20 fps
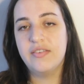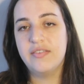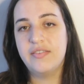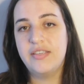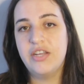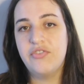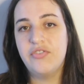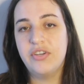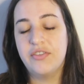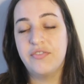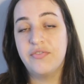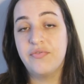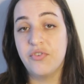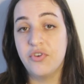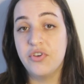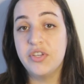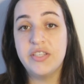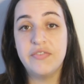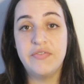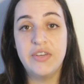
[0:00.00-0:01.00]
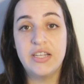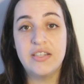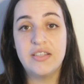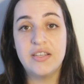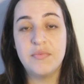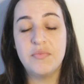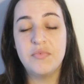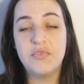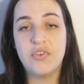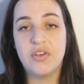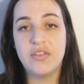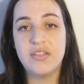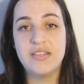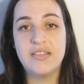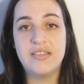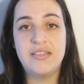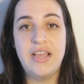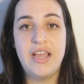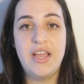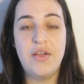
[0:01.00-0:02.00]
Cedric's first victims on
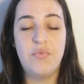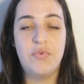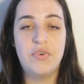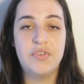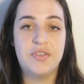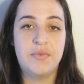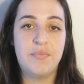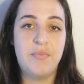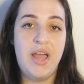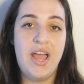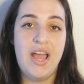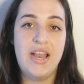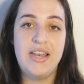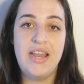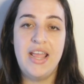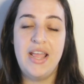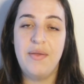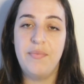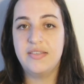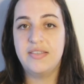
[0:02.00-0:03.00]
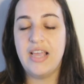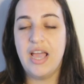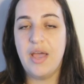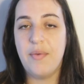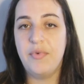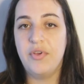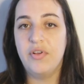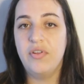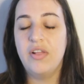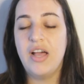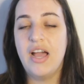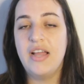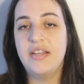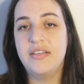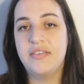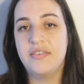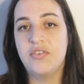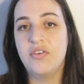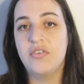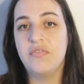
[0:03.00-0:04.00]
this day was a man named Samuel and
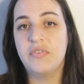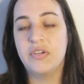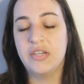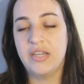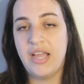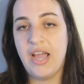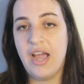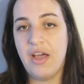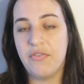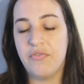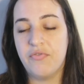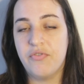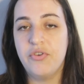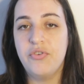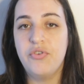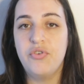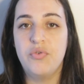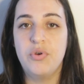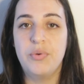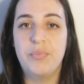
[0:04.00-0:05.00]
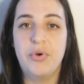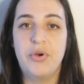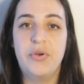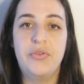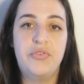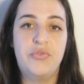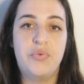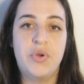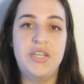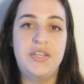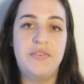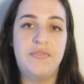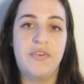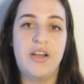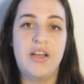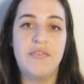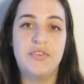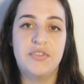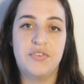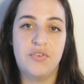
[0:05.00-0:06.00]
his girlfriend Catherine, who were both
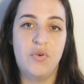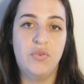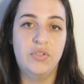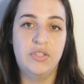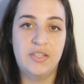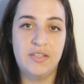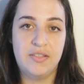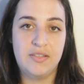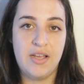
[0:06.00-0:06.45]
25 years old at the